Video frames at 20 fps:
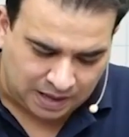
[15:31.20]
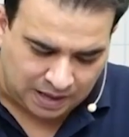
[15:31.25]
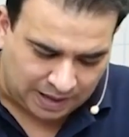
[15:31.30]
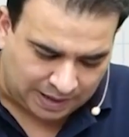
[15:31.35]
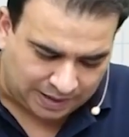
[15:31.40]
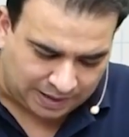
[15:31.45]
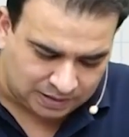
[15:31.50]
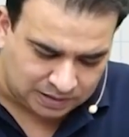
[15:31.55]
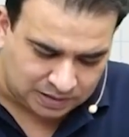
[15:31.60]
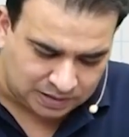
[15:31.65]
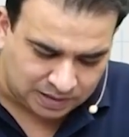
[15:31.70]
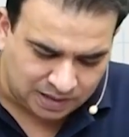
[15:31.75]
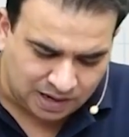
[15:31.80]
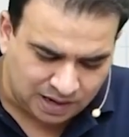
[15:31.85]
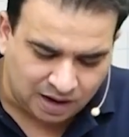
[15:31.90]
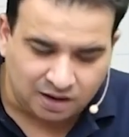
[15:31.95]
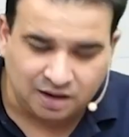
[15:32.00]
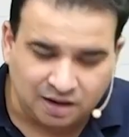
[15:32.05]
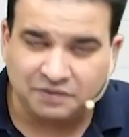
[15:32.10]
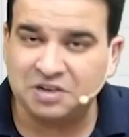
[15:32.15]
And third
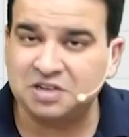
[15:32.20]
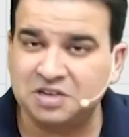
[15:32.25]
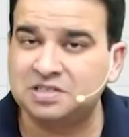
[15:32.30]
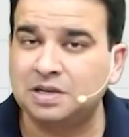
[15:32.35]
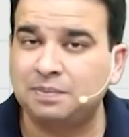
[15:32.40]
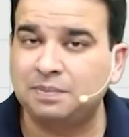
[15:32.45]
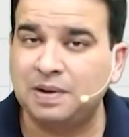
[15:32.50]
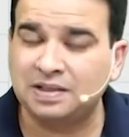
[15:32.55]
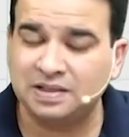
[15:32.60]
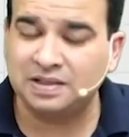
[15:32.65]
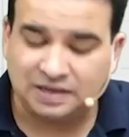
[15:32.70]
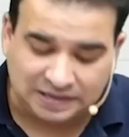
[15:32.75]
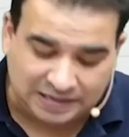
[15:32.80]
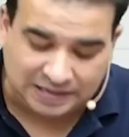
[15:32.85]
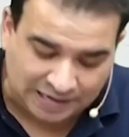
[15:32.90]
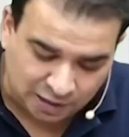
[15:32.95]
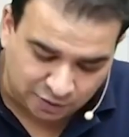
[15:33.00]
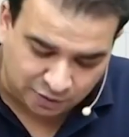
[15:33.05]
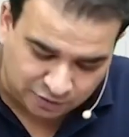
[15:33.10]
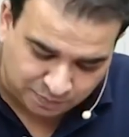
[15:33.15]
artery, which is supplying the
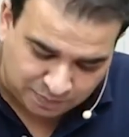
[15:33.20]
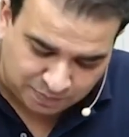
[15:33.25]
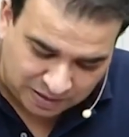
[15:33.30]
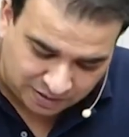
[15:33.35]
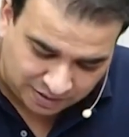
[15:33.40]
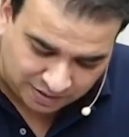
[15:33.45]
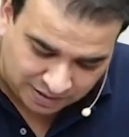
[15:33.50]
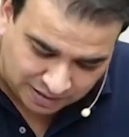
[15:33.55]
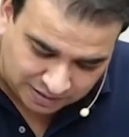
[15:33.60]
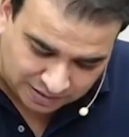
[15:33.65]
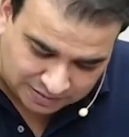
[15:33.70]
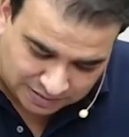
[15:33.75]
tail of the pancreas,